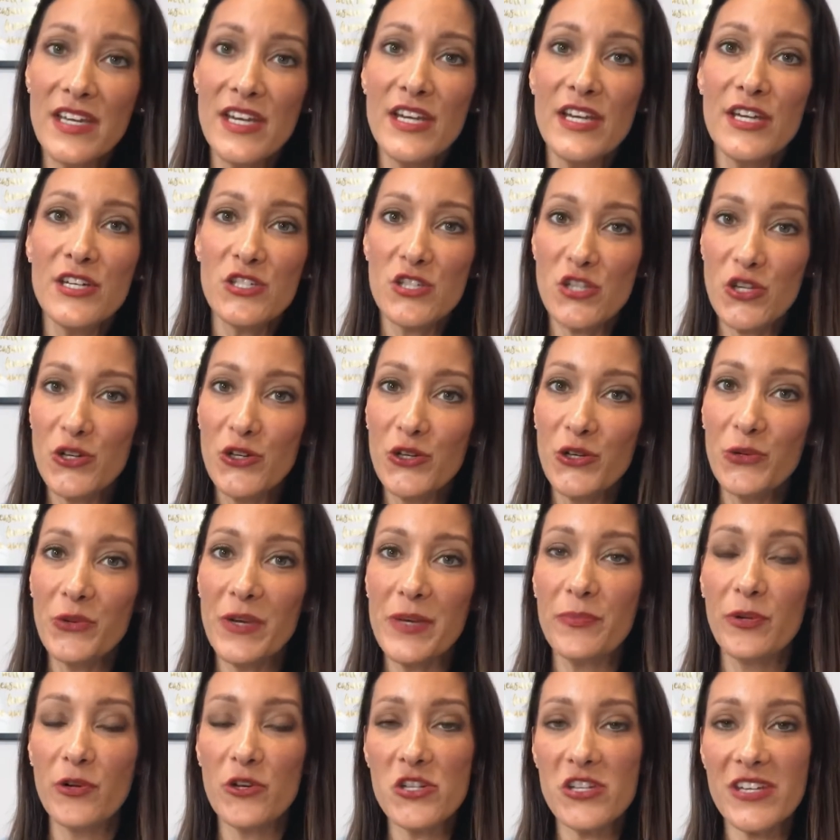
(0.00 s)
2, we
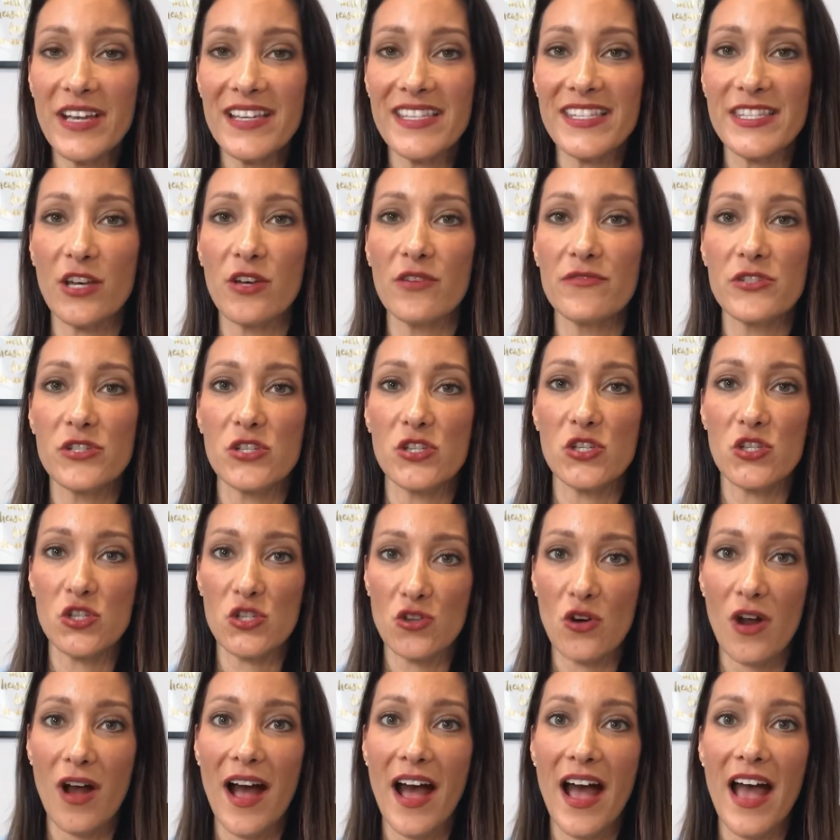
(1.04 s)
push ourselves to
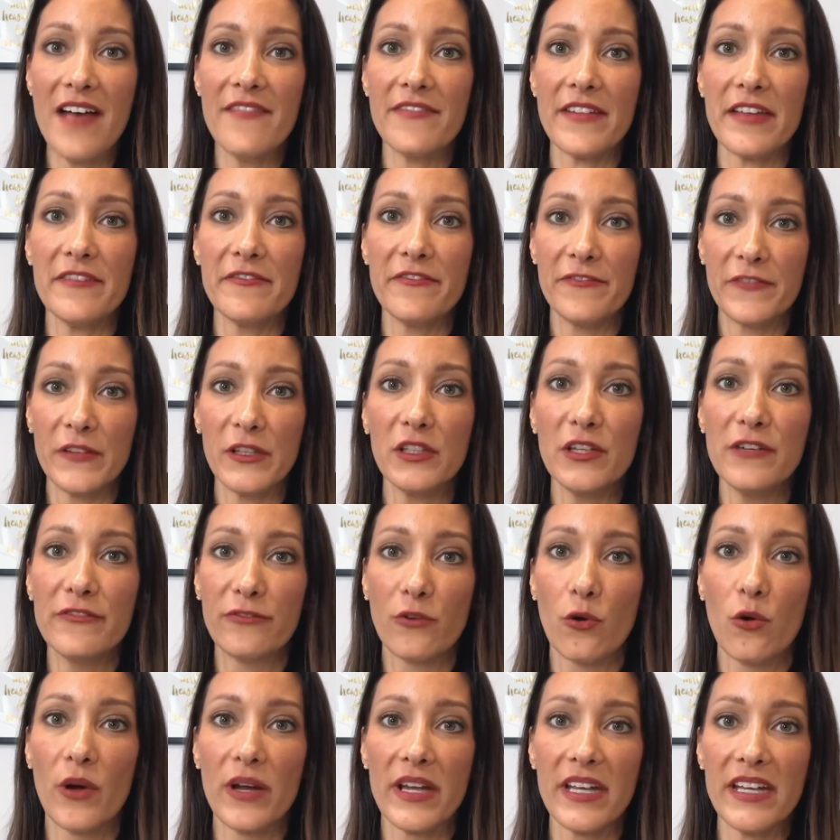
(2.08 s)
strive and fill a
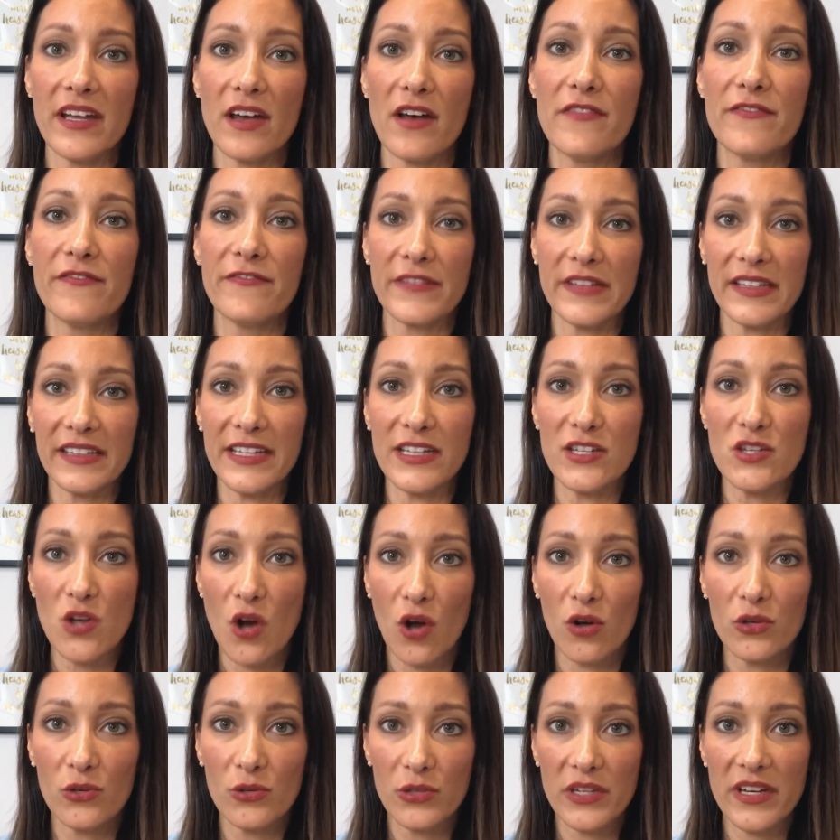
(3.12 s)
void of feeling
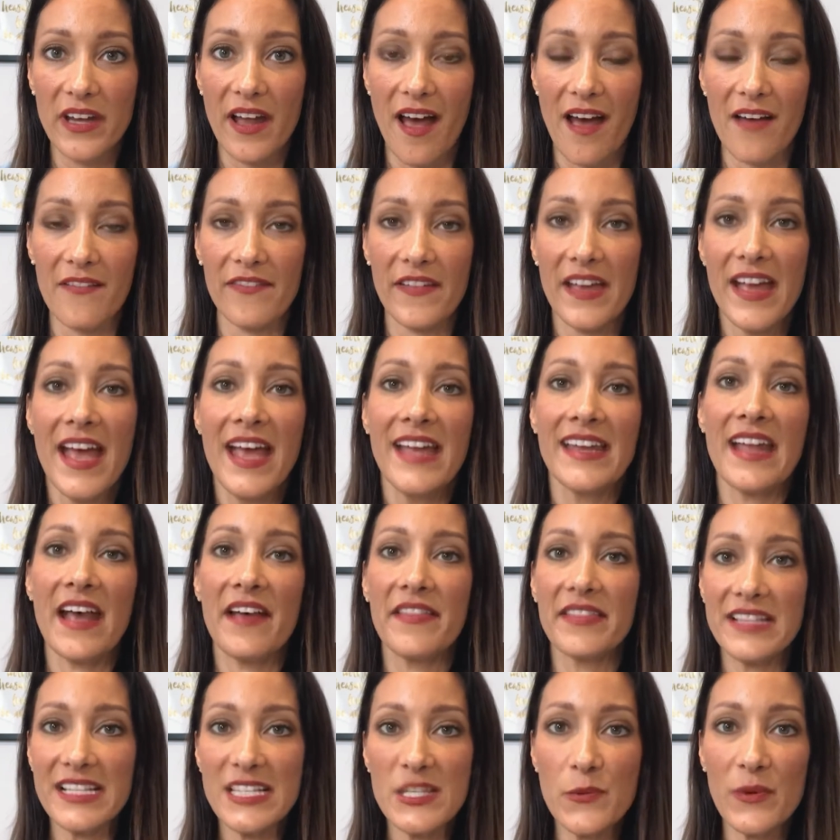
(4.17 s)
not good enough. Now,
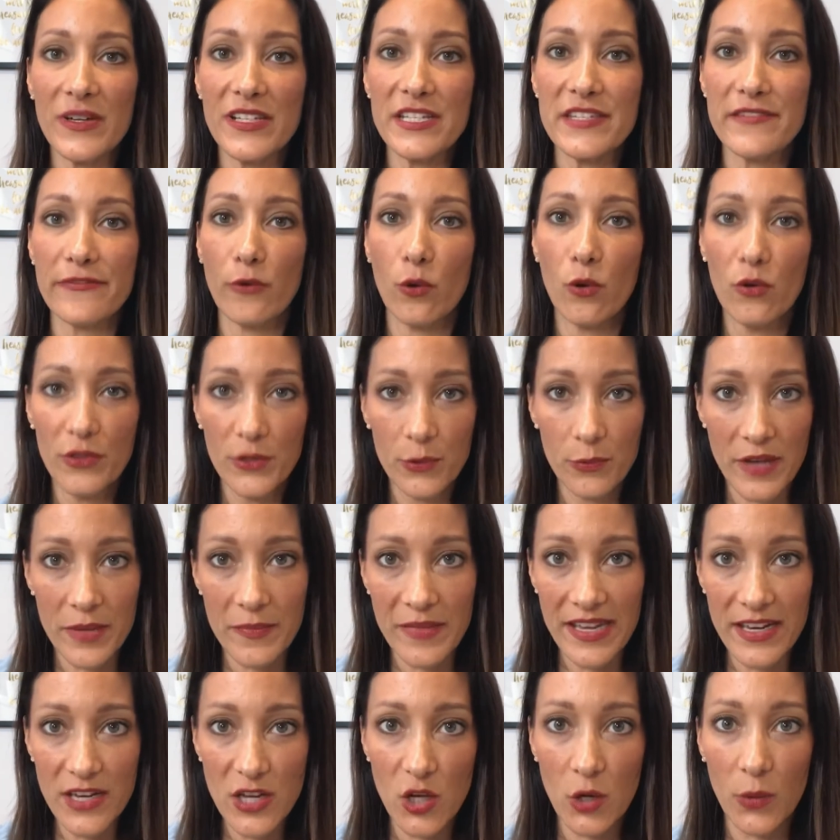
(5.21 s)
this one is for all the
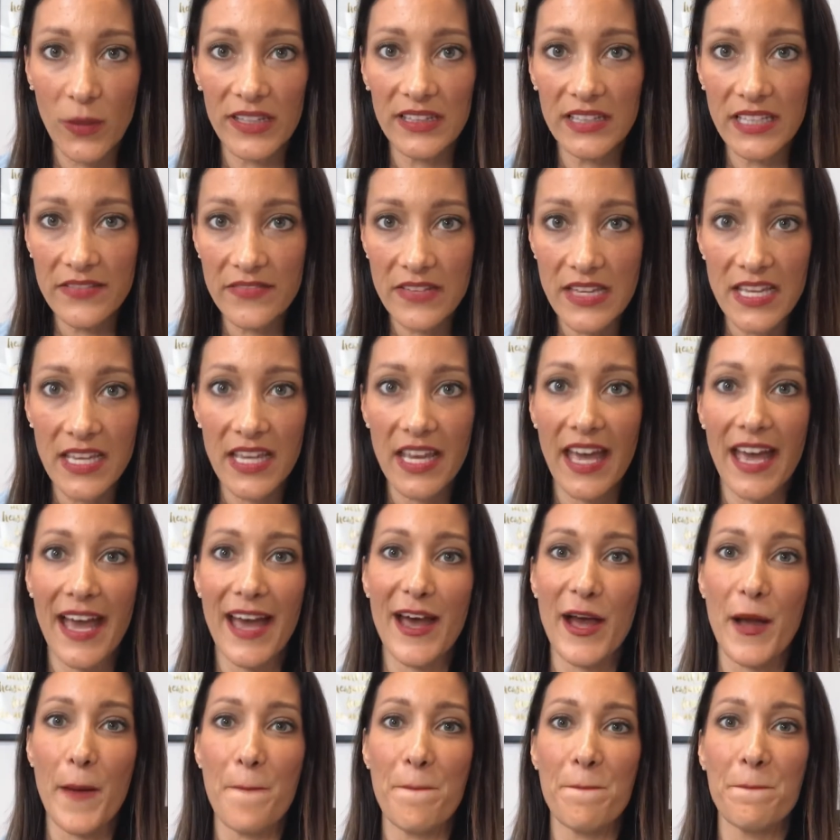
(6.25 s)
women who are living
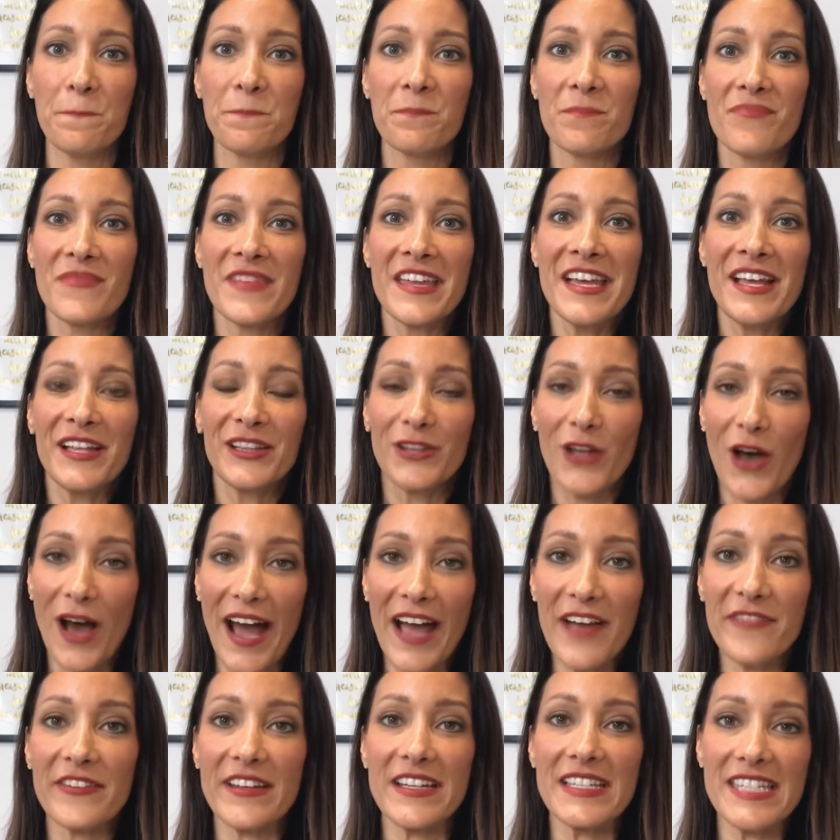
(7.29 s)

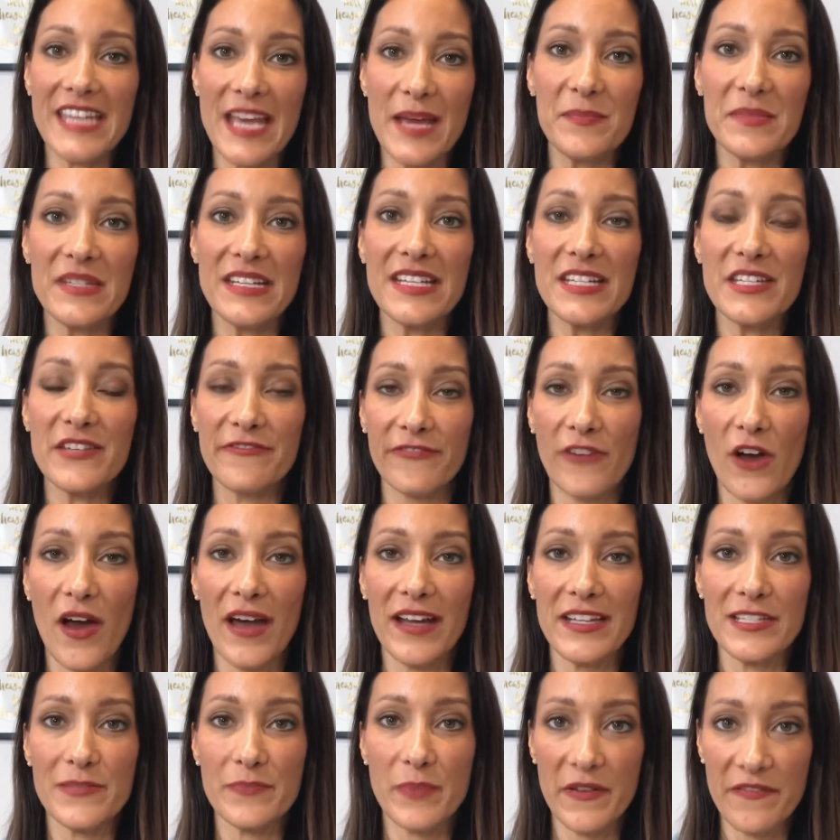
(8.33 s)
life attempting to
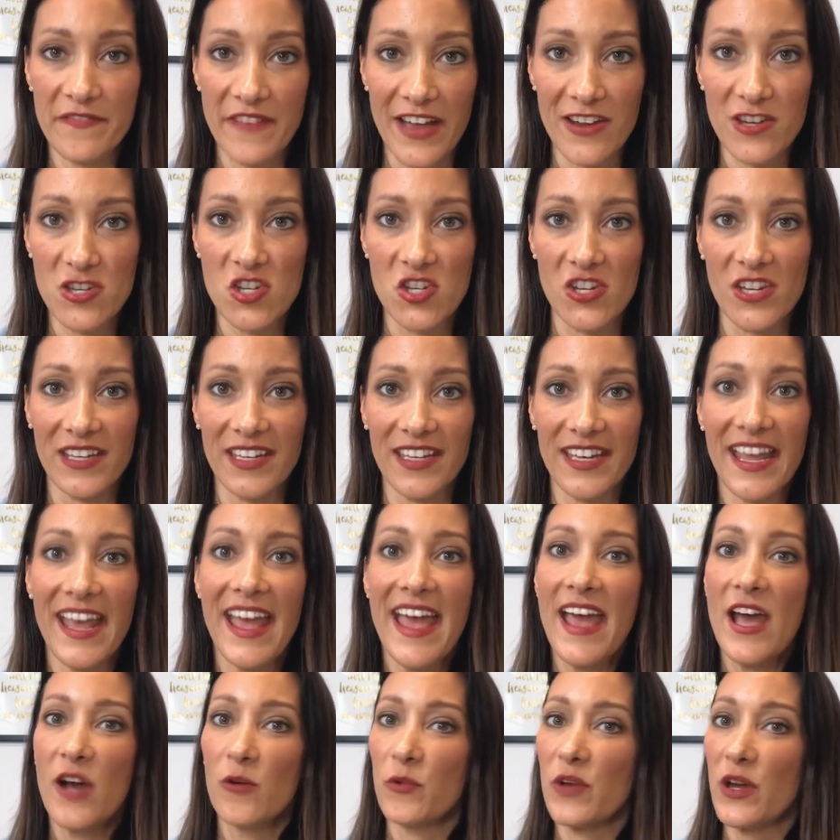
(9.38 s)
find perfection.
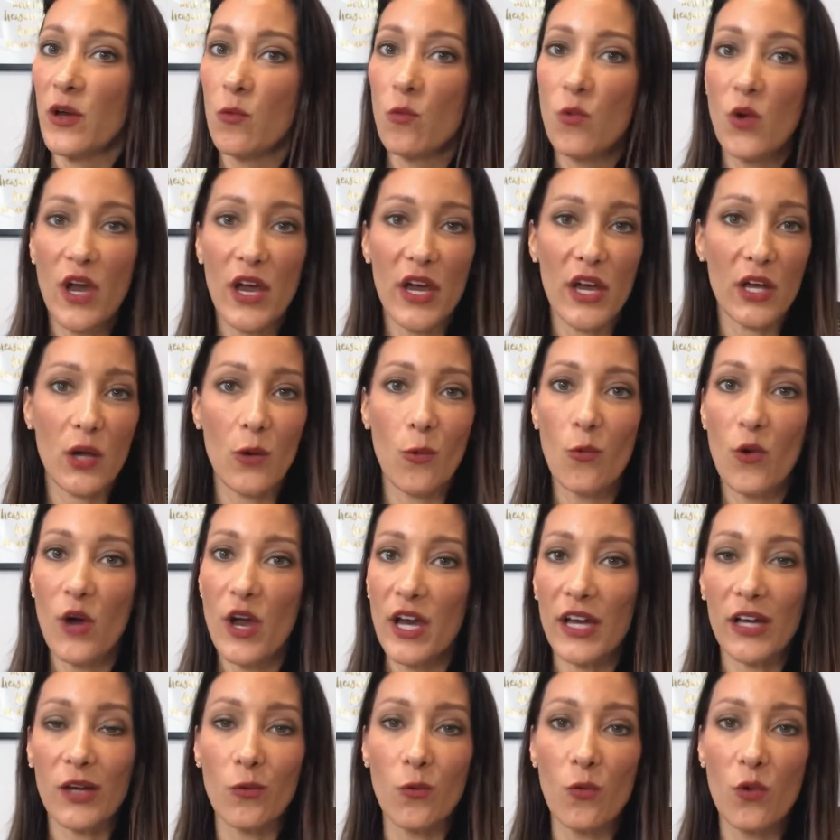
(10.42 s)
We're
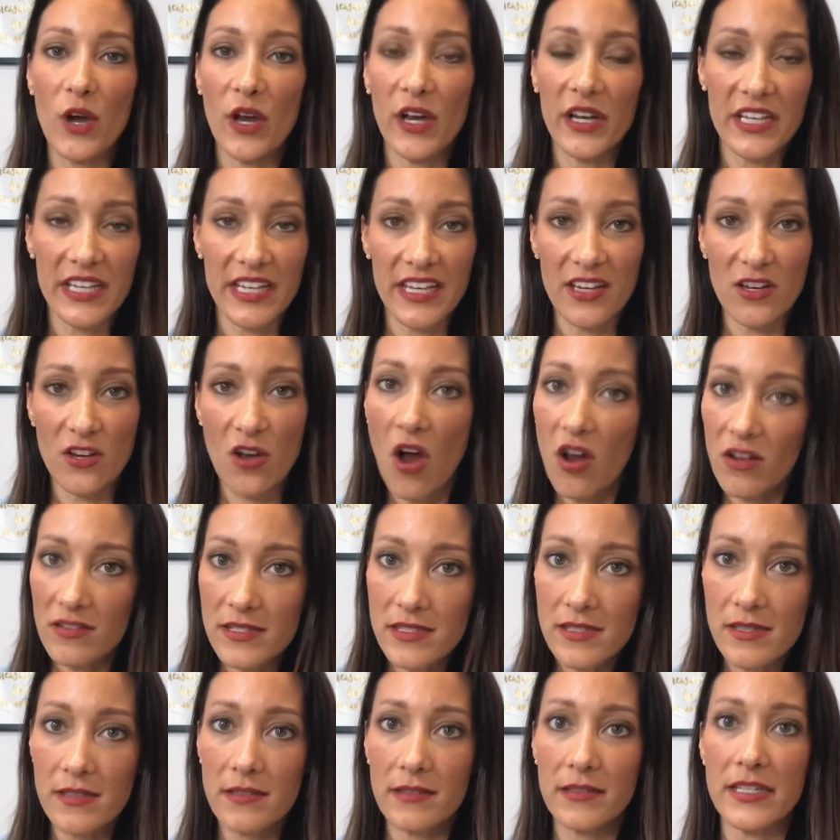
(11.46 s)
working
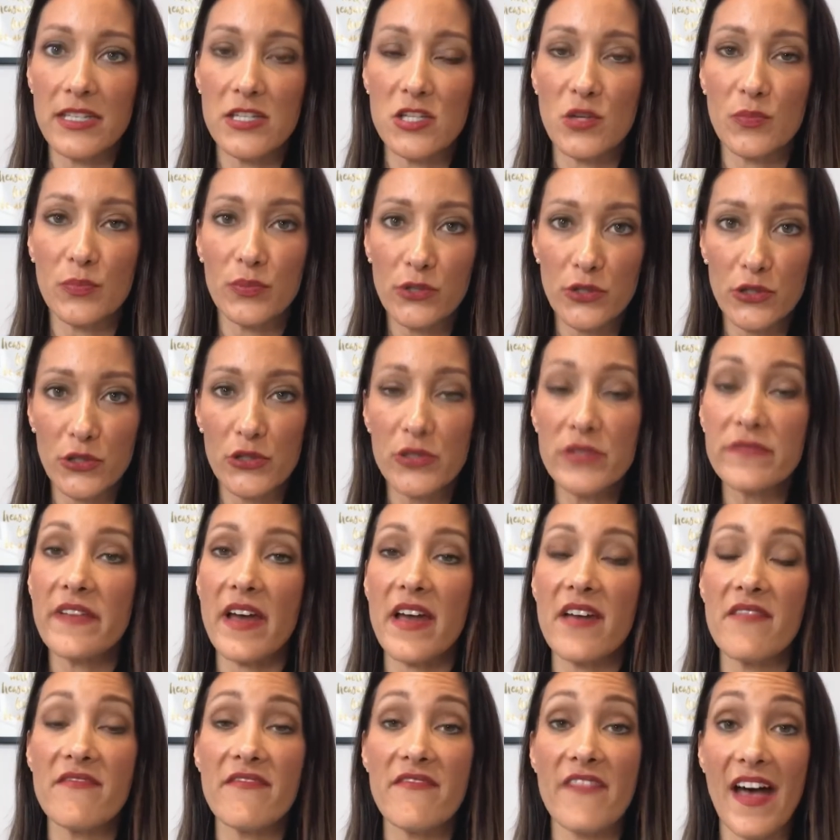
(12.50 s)
constantly to prove
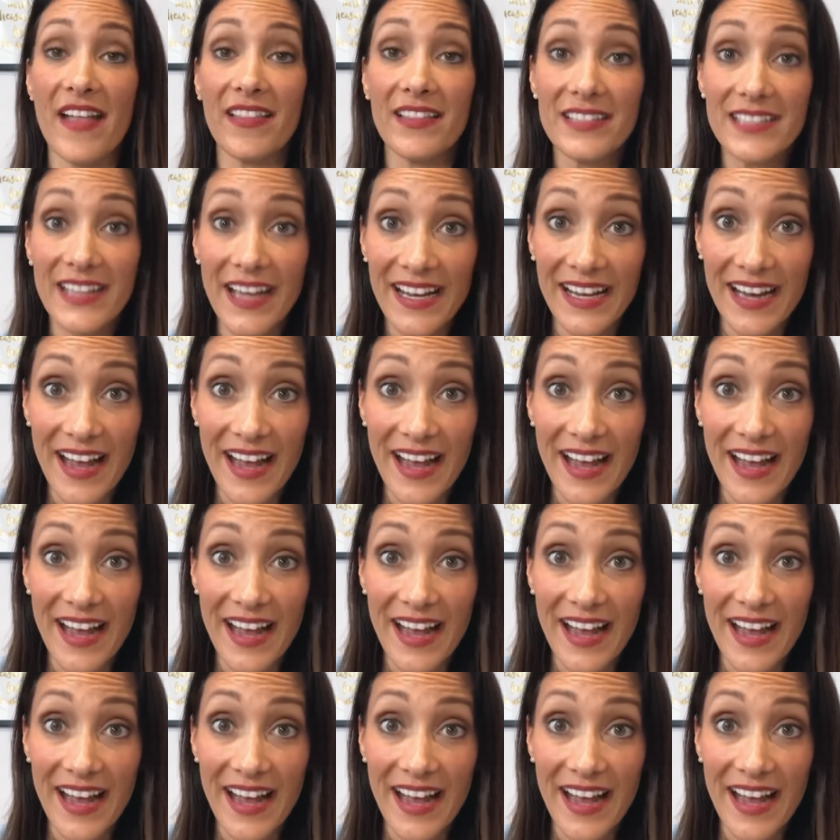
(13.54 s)
and validate